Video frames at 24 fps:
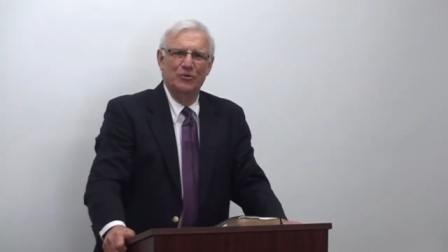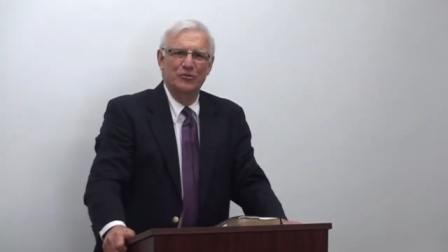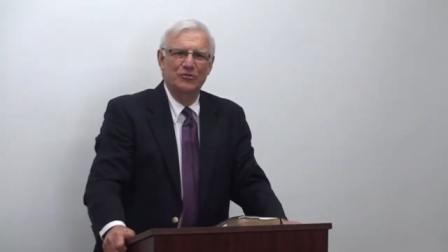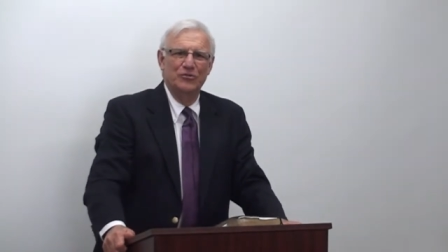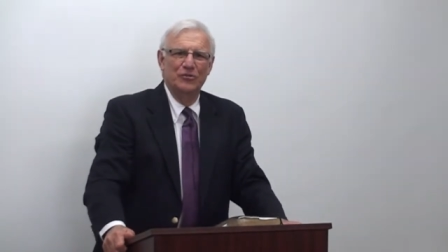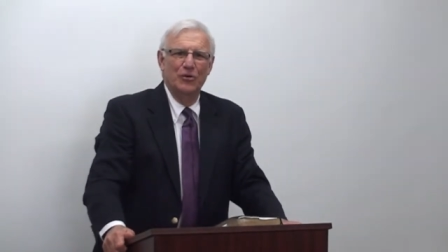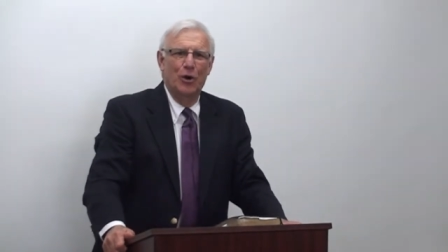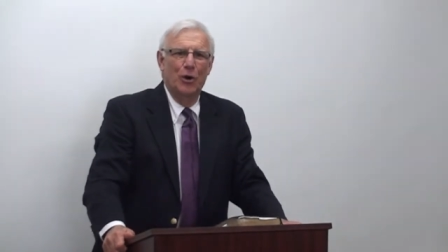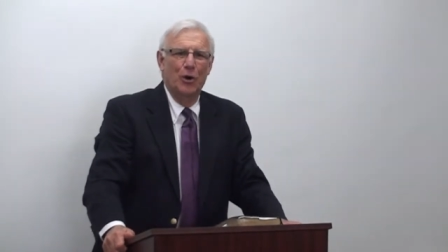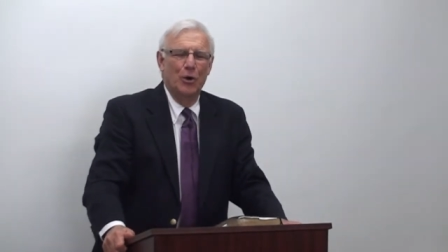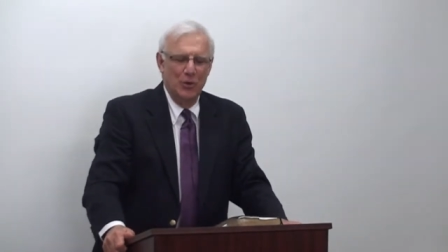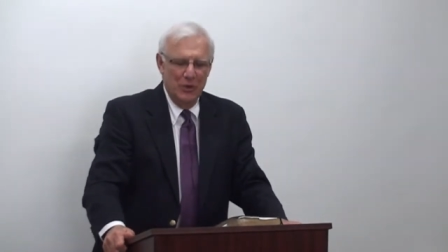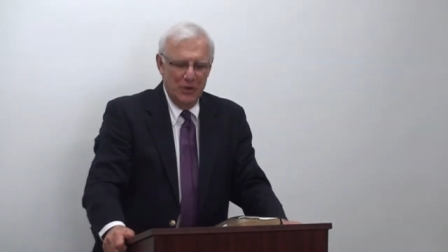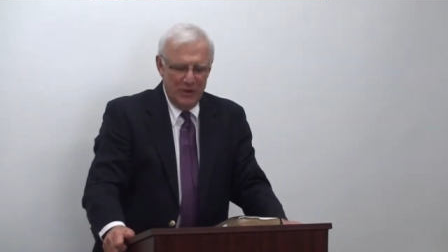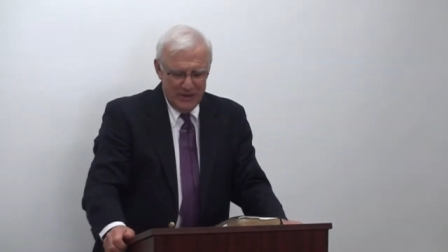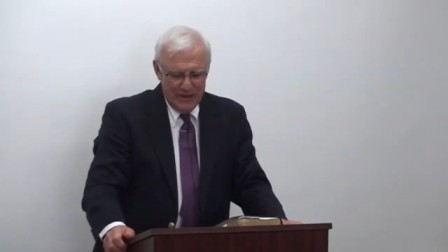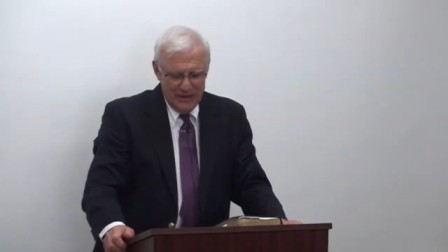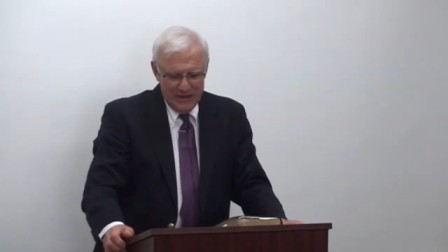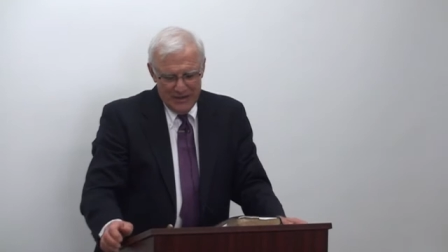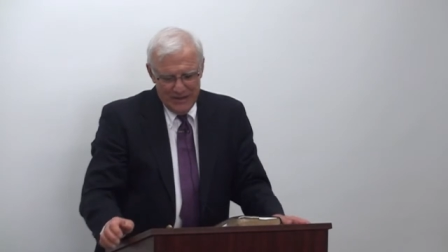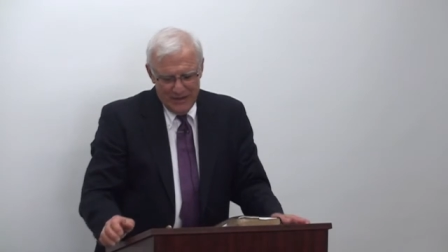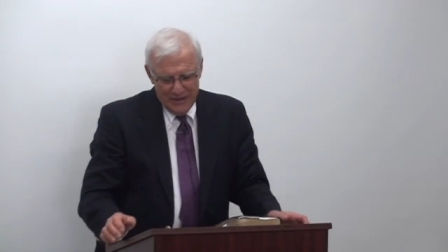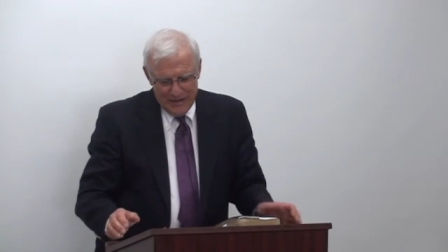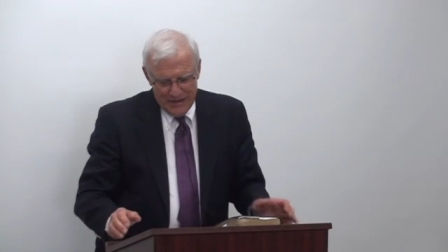So
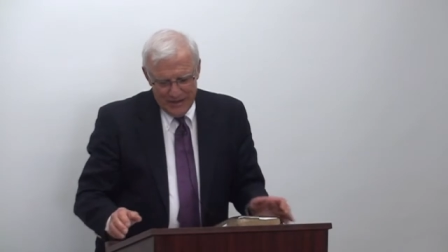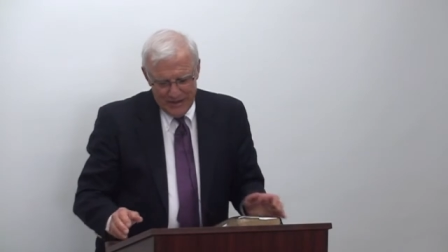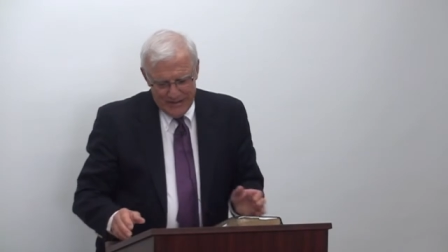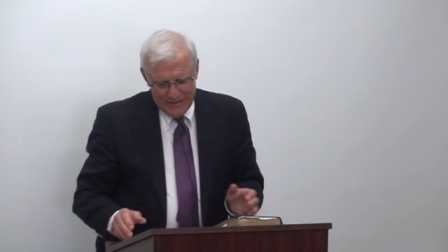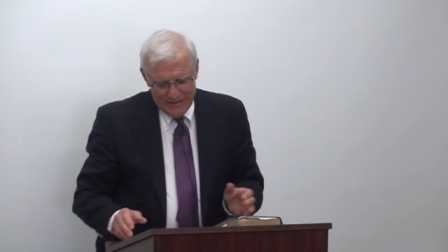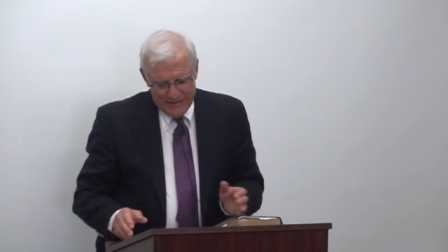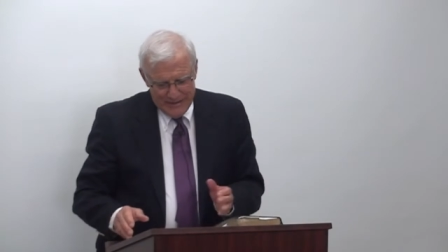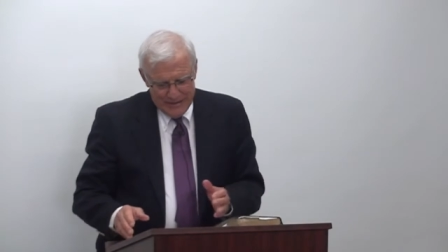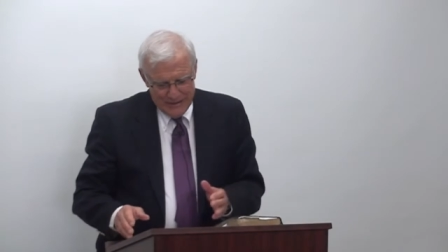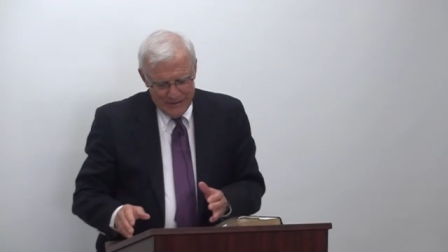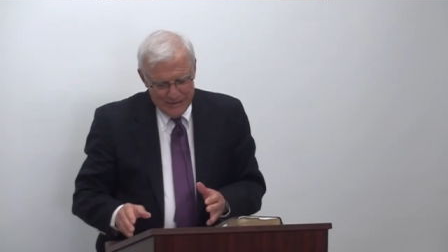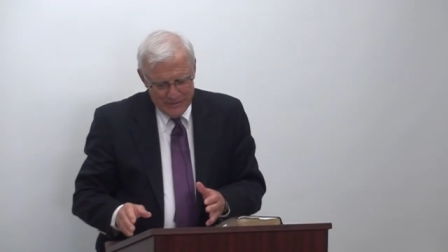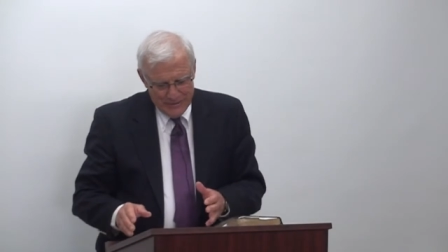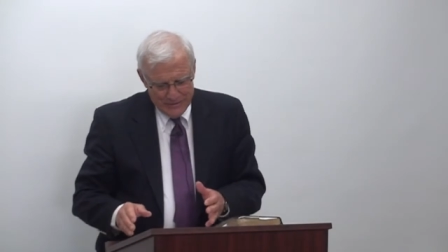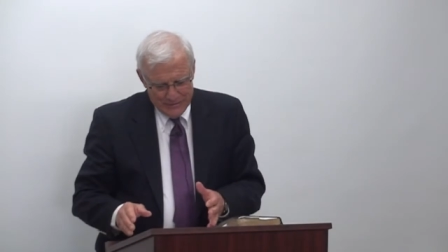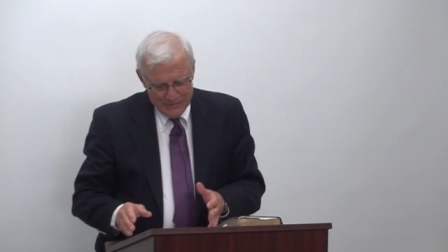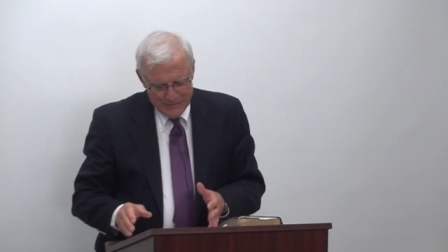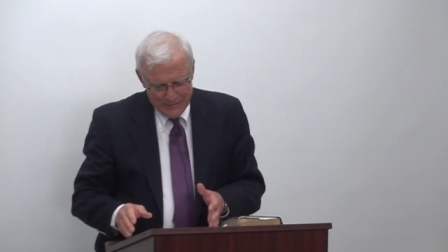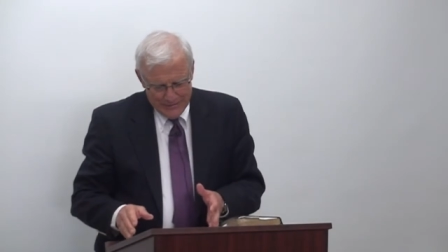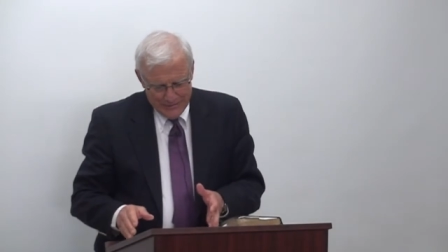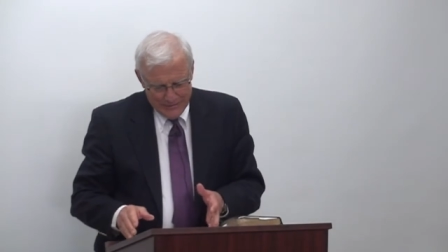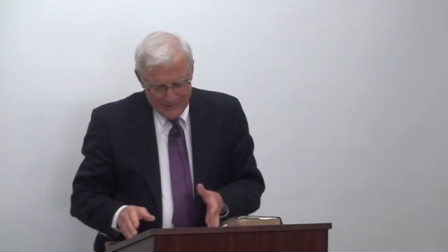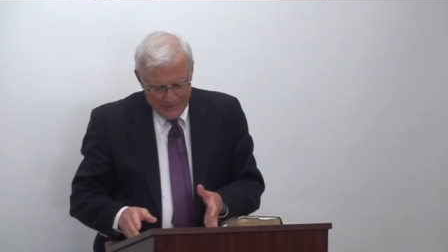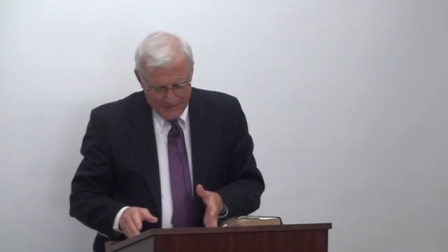uh,
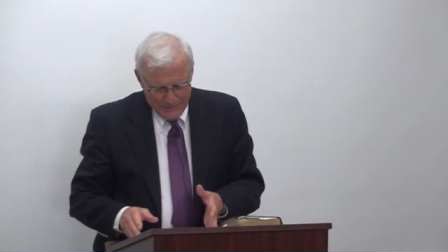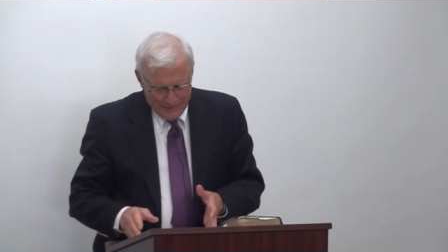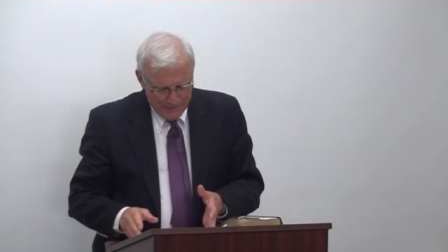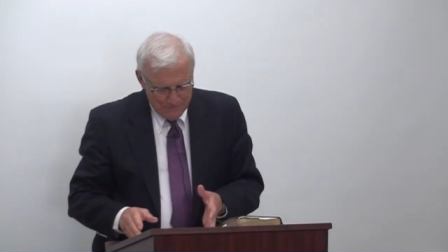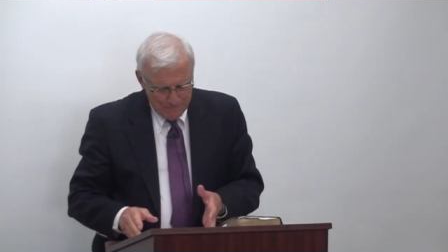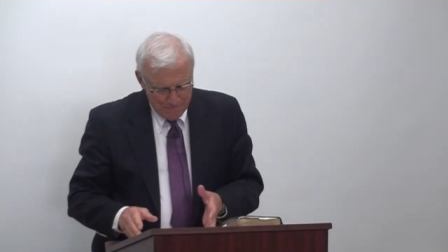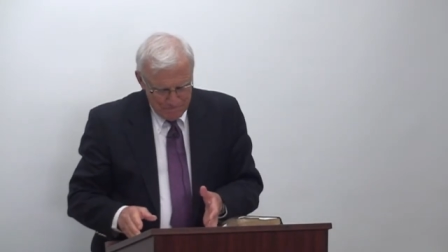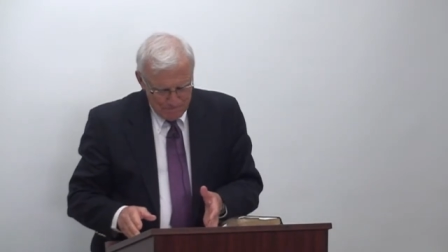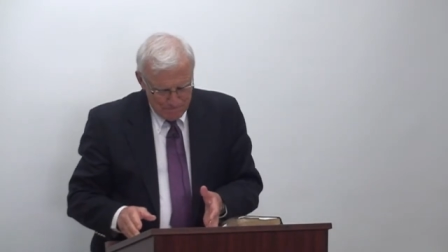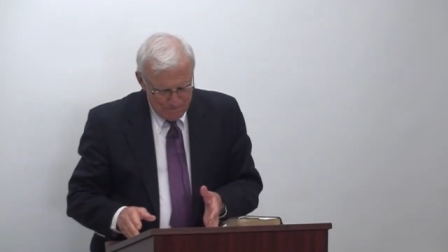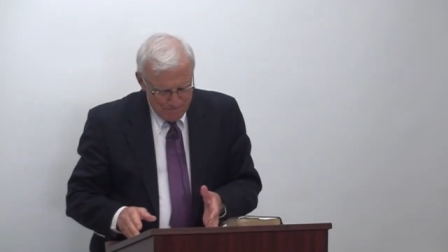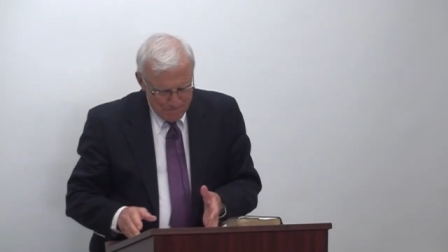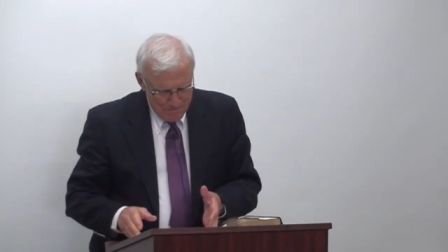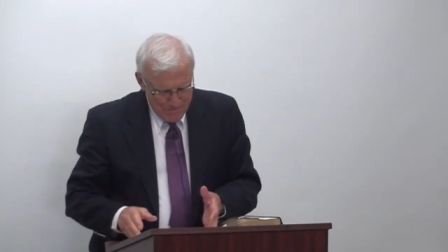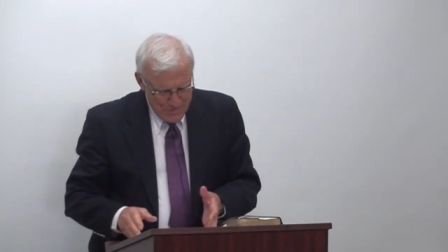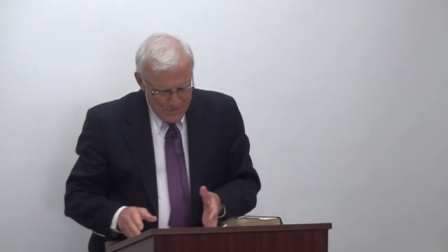in, um,